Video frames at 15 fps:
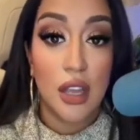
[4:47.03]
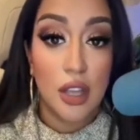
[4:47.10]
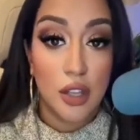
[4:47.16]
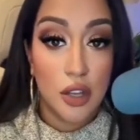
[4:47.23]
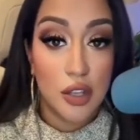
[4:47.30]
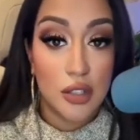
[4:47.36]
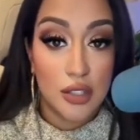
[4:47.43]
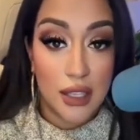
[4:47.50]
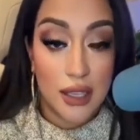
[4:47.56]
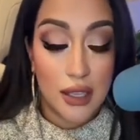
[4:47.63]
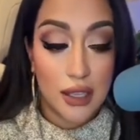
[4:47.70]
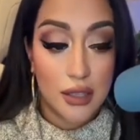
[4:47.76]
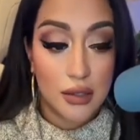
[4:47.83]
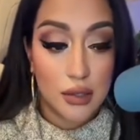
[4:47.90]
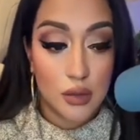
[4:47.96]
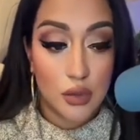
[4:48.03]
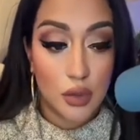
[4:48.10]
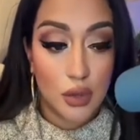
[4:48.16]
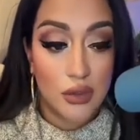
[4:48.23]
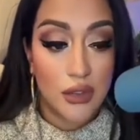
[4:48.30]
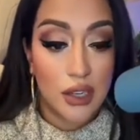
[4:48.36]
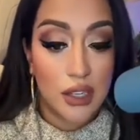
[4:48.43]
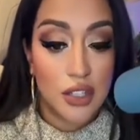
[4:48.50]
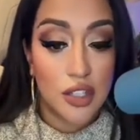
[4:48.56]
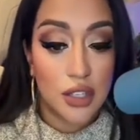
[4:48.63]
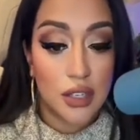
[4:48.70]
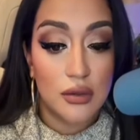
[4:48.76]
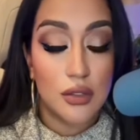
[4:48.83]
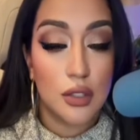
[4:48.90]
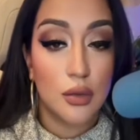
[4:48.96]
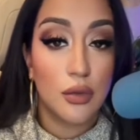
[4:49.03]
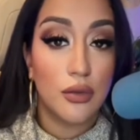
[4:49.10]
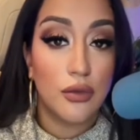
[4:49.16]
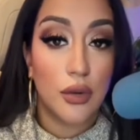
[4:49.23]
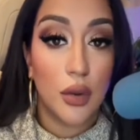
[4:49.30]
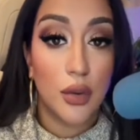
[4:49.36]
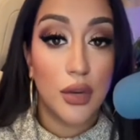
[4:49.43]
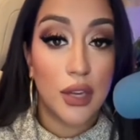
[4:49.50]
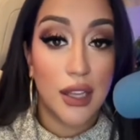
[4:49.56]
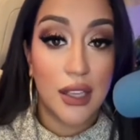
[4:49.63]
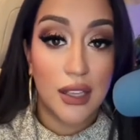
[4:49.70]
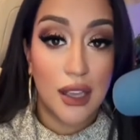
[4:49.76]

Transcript: You're taking some sort of initiative to move forward and,